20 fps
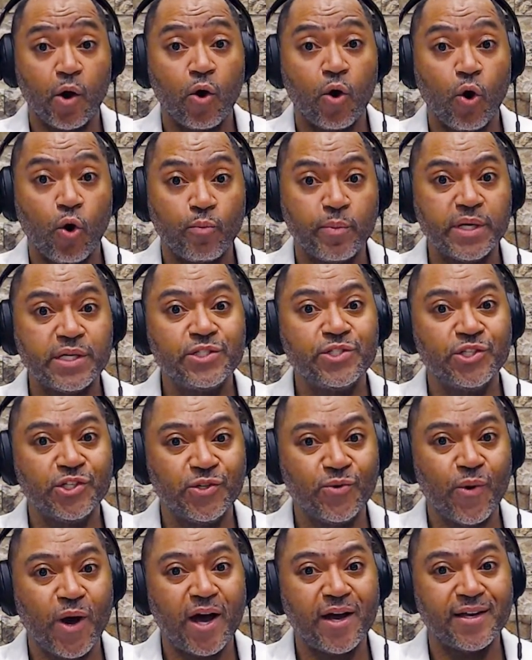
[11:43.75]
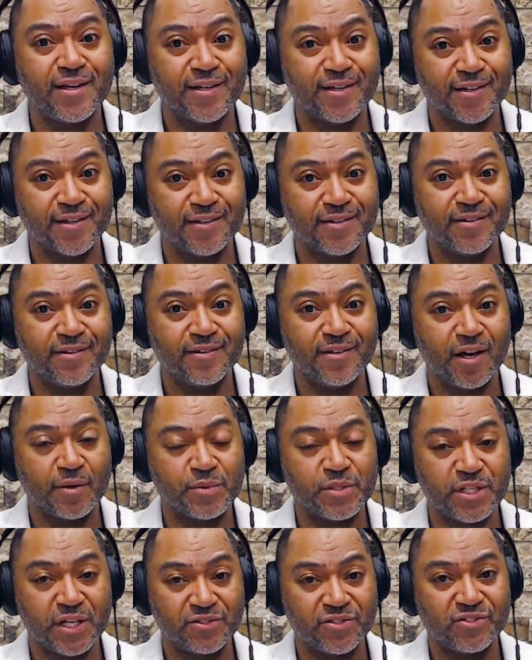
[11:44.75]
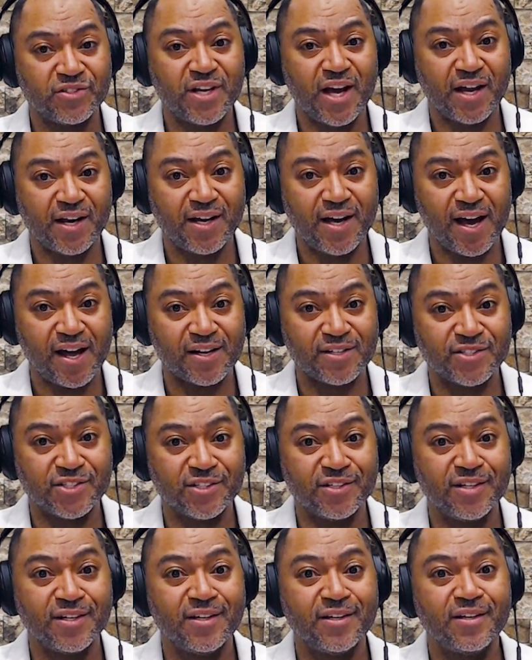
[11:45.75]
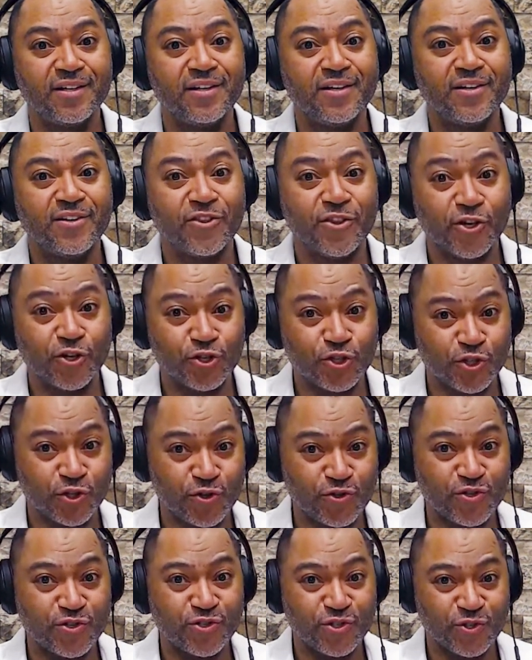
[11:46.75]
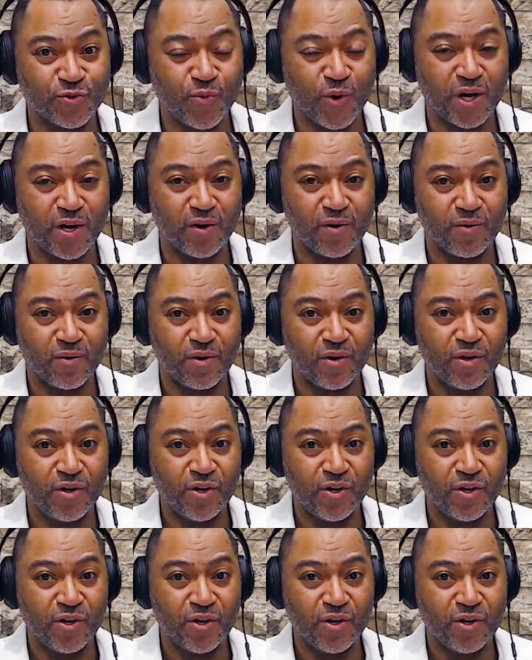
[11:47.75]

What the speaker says: OBGYN, obstetrics and gynecology, they're surgeons as well.